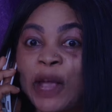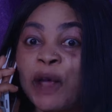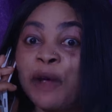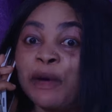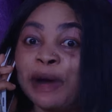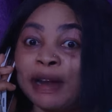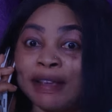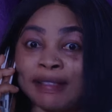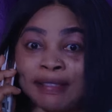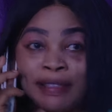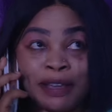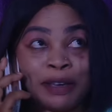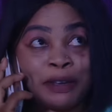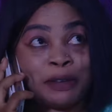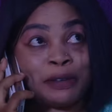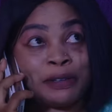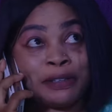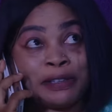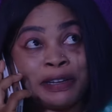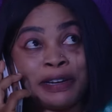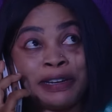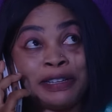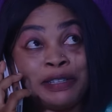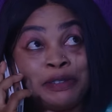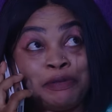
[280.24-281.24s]
All right, thank
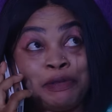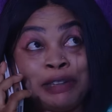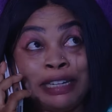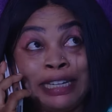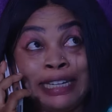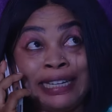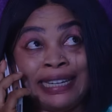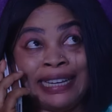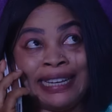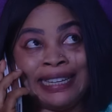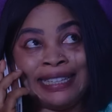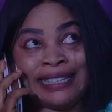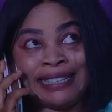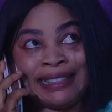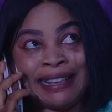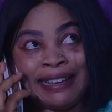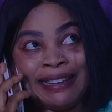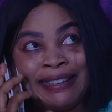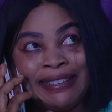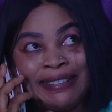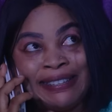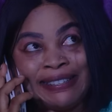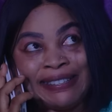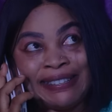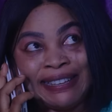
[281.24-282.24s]
you, sir. It's really late.
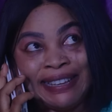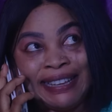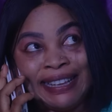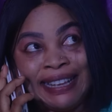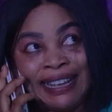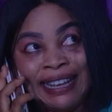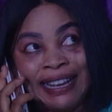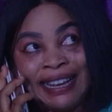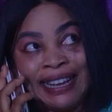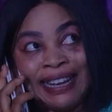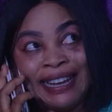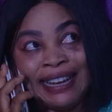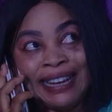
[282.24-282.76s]
Thank you, sir.